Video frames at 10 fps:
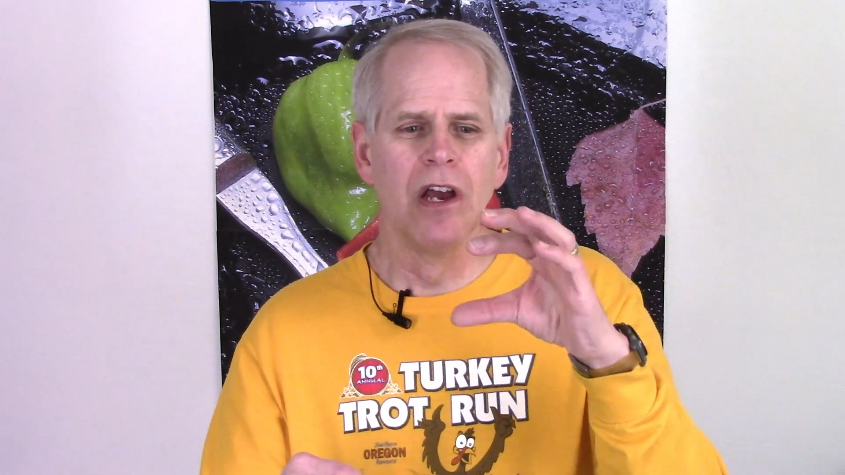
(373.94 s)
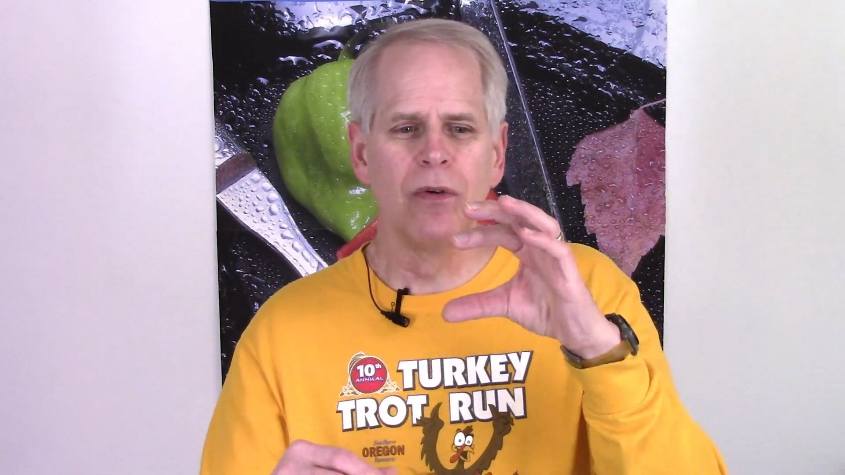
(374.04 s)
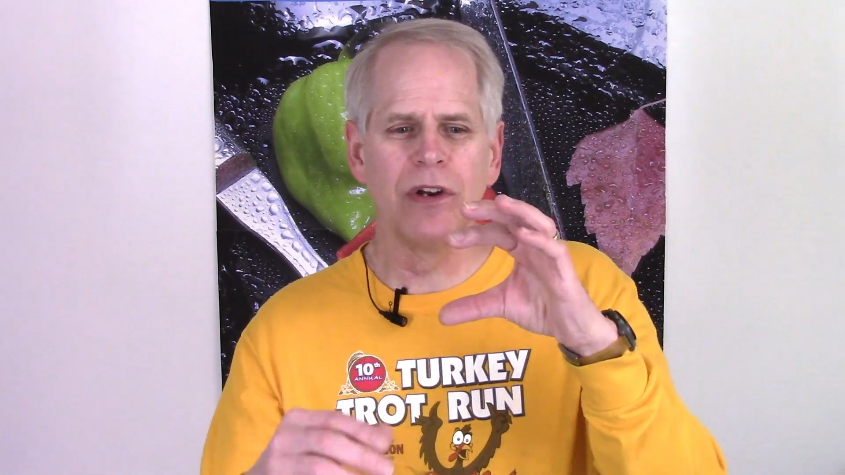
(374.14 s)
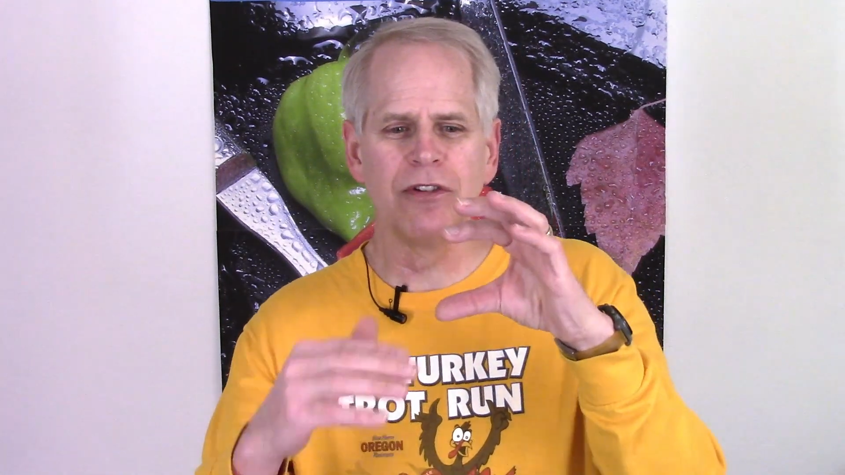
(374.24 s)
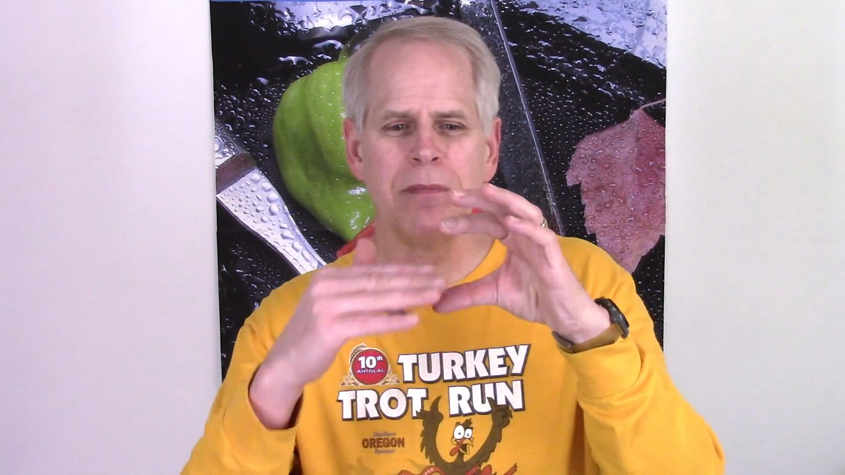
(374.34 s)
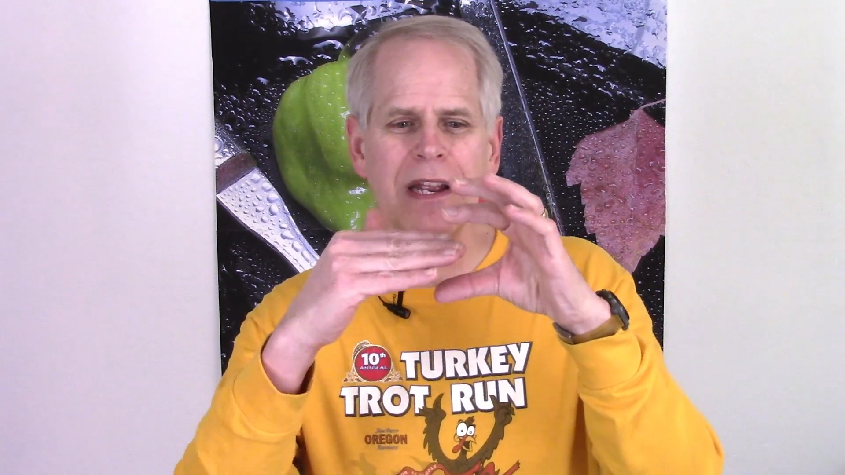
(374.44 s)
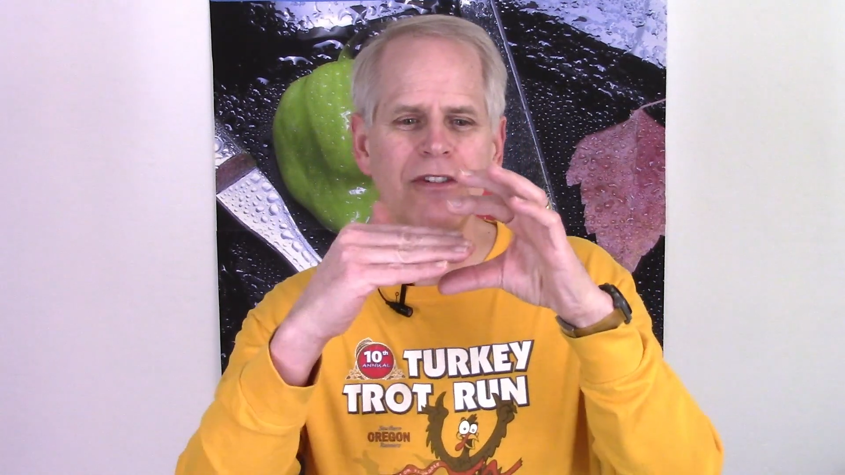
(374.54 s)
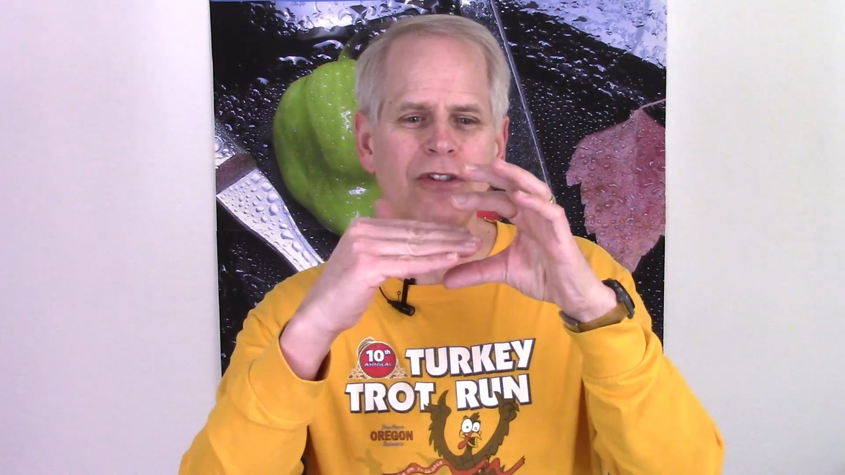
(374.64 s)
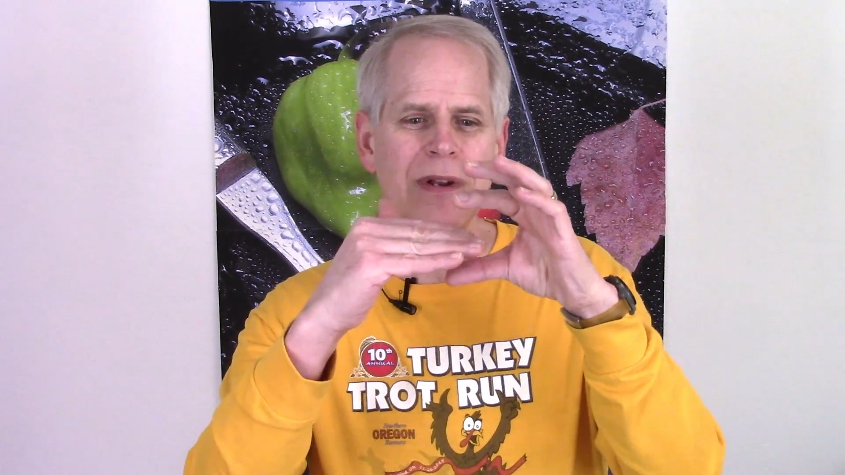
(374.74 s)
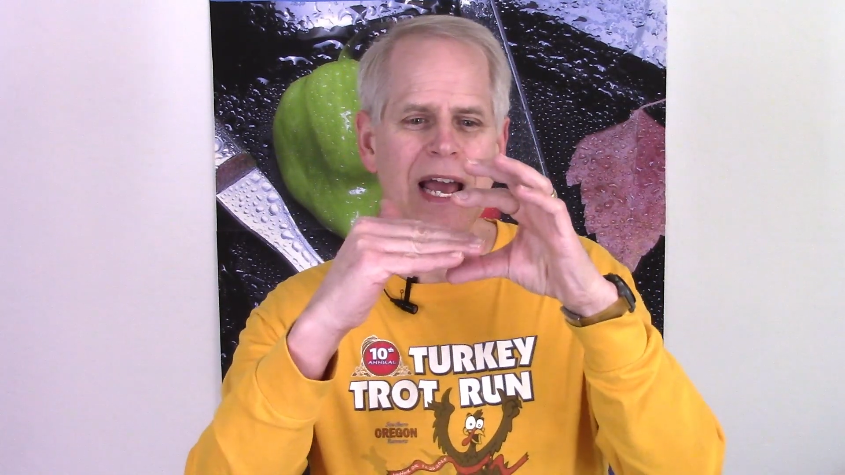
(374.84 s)
which
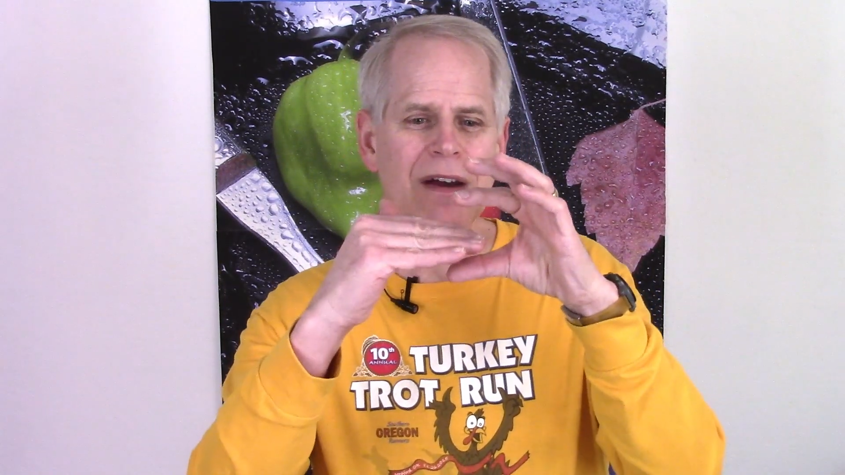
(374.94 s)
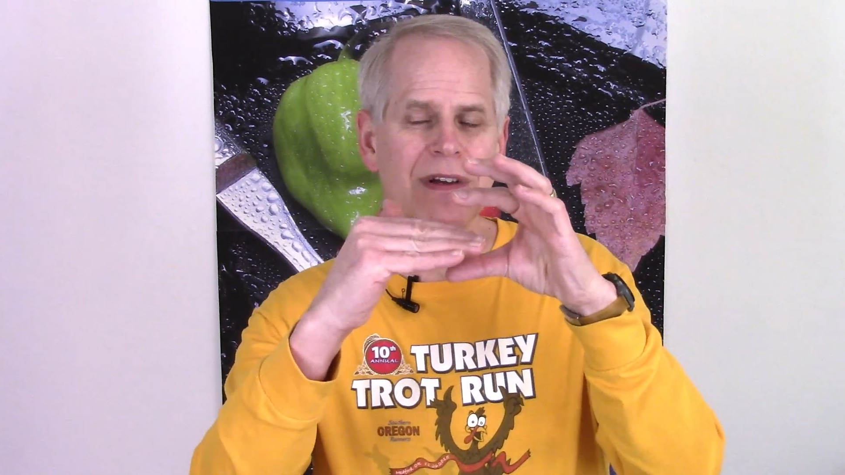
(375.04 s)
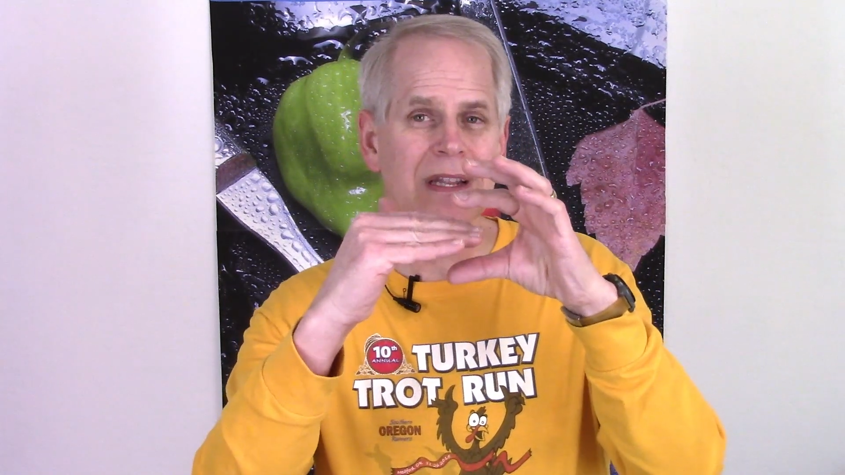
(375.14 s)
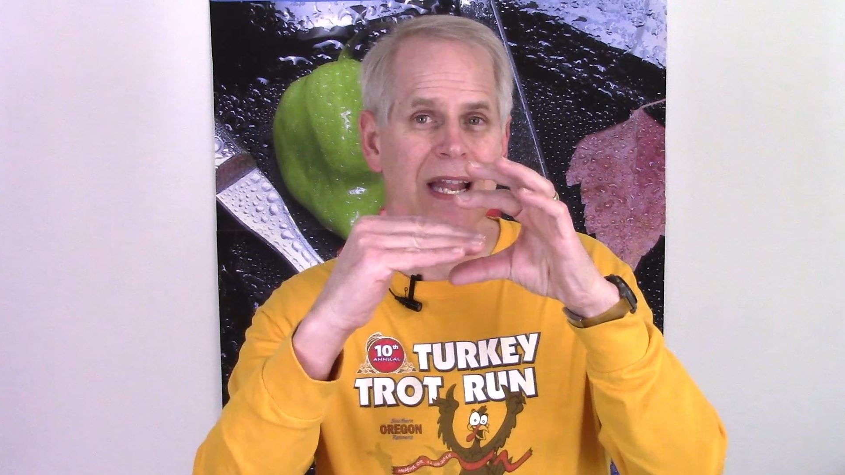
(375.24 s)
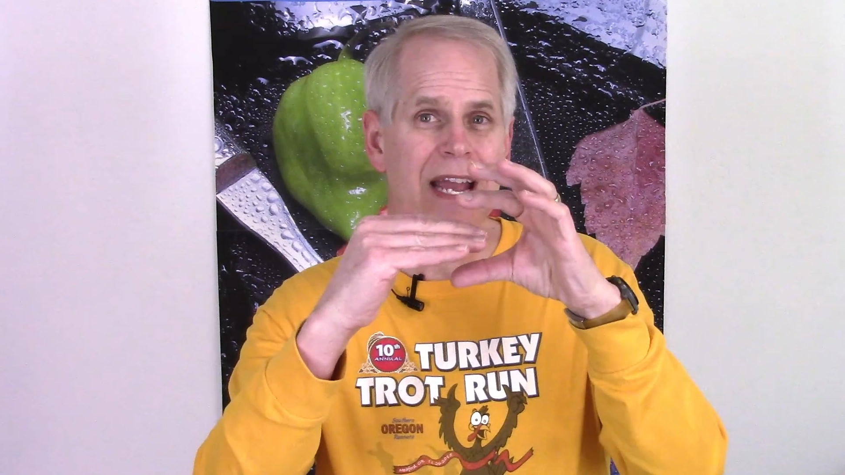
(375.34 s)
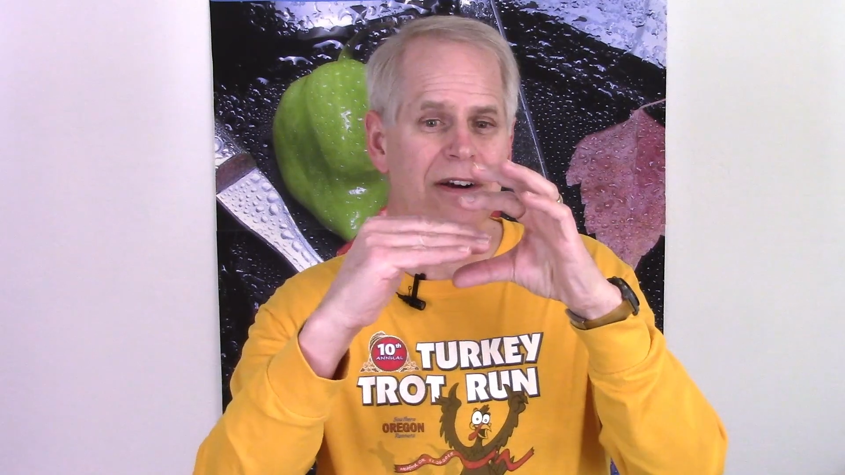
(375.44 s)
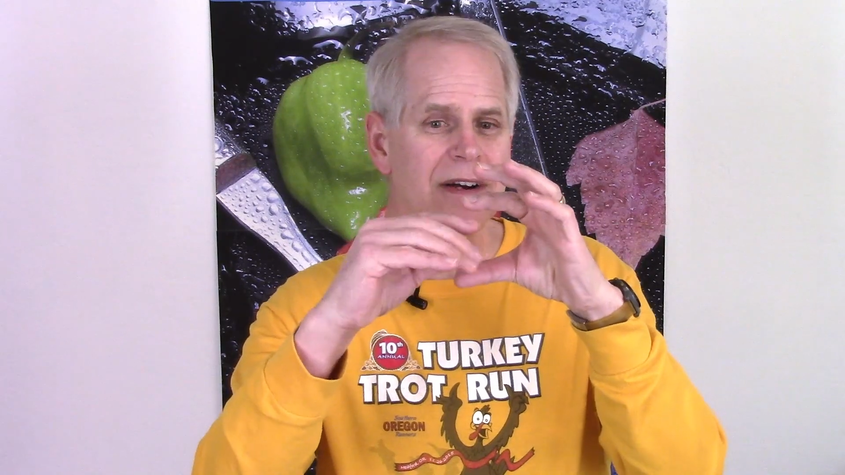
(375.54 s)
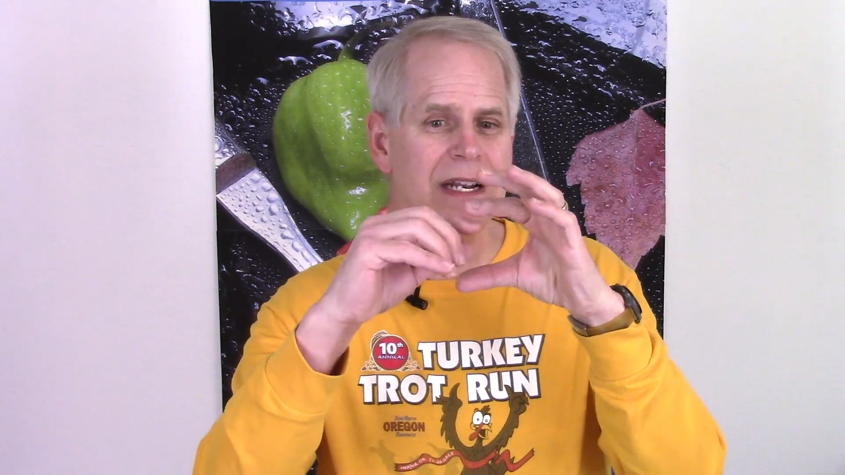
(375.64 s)
means you would have a layer